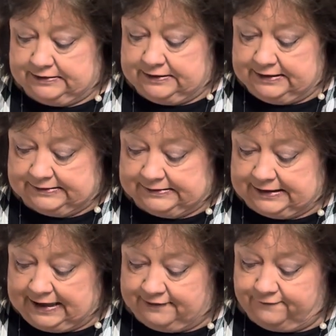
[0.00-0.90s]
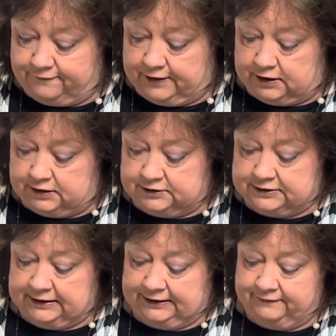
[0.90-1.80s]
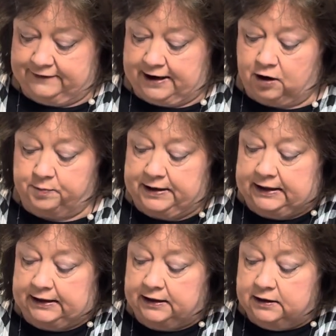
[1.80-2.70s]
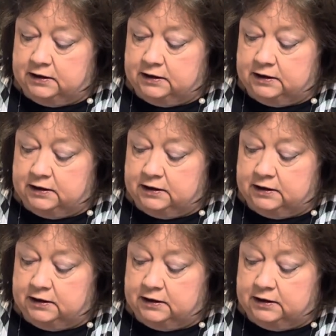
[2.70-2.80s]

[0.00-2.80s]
this side first and leave that opening